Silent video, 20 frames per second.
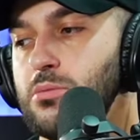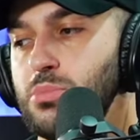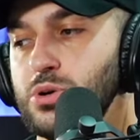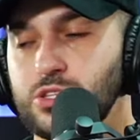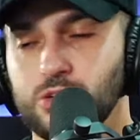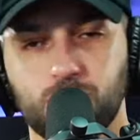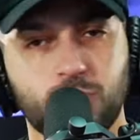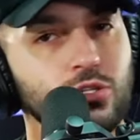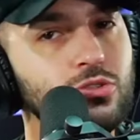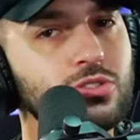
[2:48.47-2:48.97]

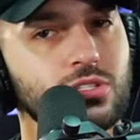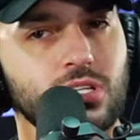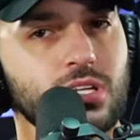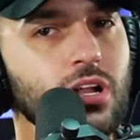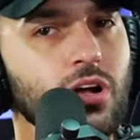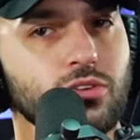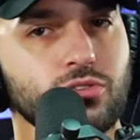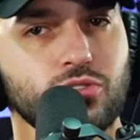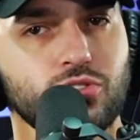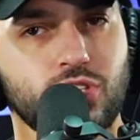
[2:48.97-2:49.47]
But the music
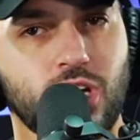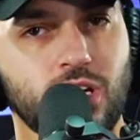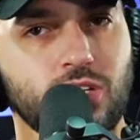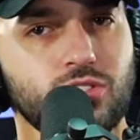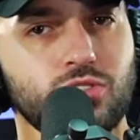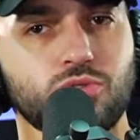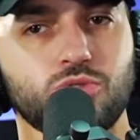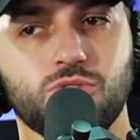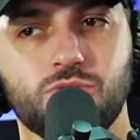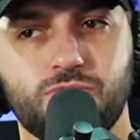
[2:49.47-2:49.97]
can also
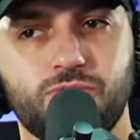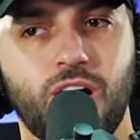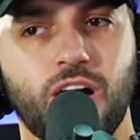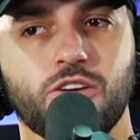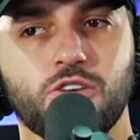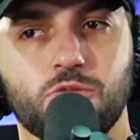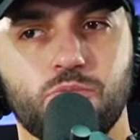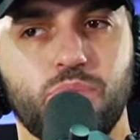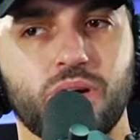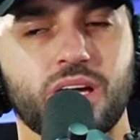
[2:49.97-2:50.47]
change, too. You
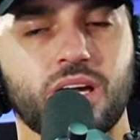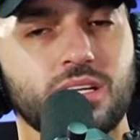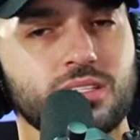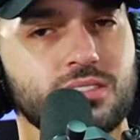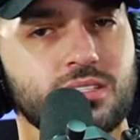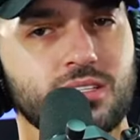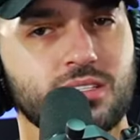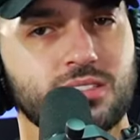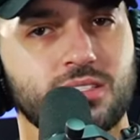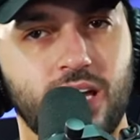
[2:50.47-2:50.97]
found your
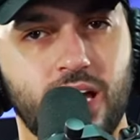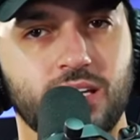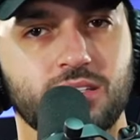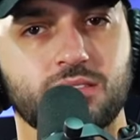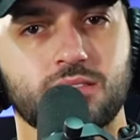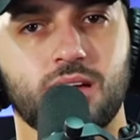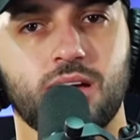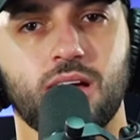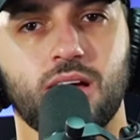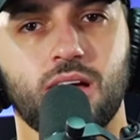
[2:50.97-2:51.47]
biggest
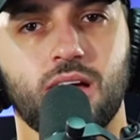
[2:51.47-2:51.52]
success